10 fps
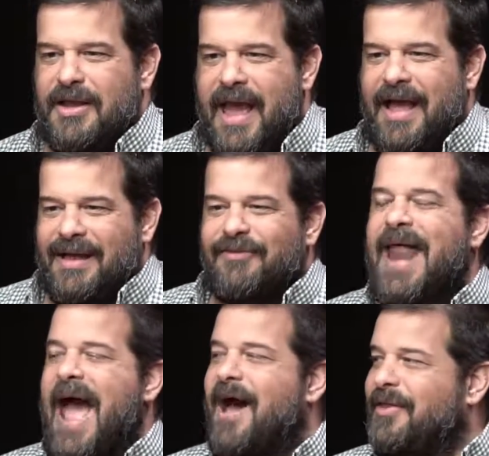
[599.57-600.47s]
Yeah.
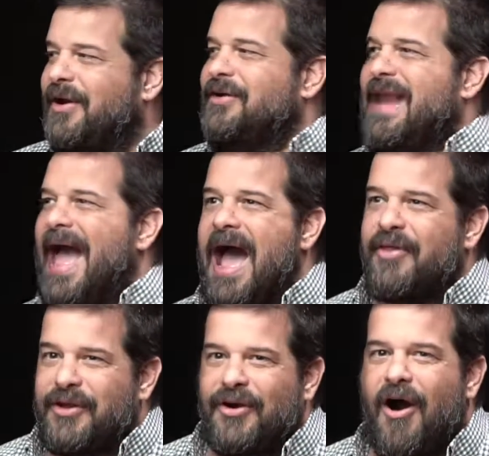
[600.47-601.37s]
Now
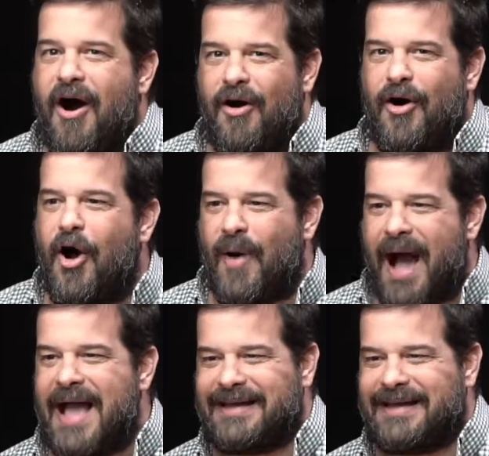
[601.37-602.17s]
they're all, I